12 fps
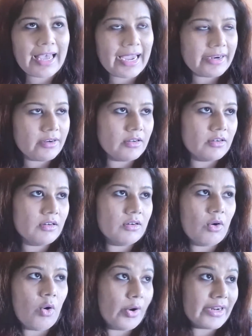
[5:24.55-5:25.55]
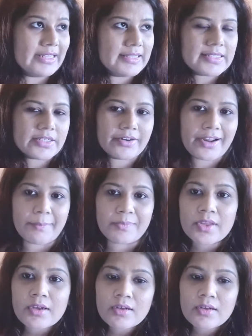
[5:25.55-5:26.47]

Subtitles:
and or Instagram.